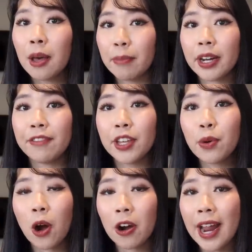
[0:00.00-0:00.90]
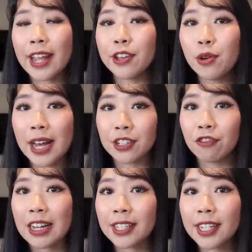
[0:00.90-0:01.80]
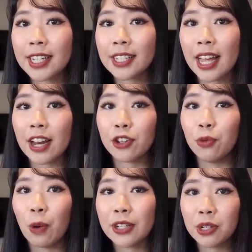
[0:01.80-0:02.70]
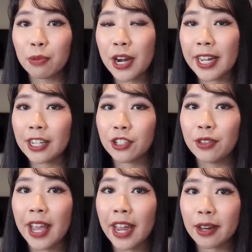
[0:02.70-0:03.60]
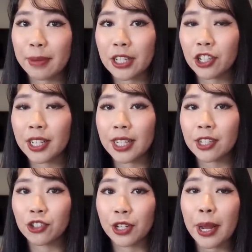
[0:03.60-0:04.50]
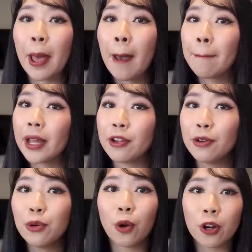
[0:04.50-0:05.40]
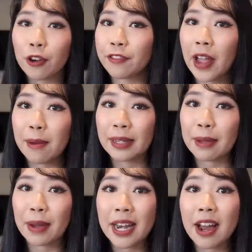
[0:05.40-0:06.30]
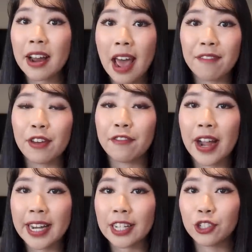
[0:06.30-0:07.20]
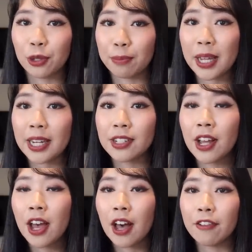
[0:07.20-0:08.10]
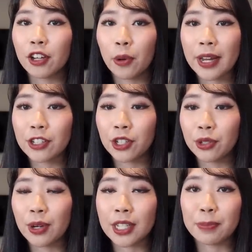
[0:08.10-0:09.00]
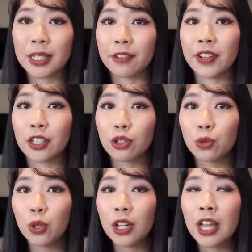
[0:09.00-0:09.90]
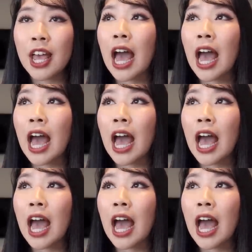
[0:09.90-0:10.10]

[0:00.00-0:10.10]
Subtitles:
But if you are a US resident and you want to break into the animation industry, but you or your family might not have the financial means of going to a specific school,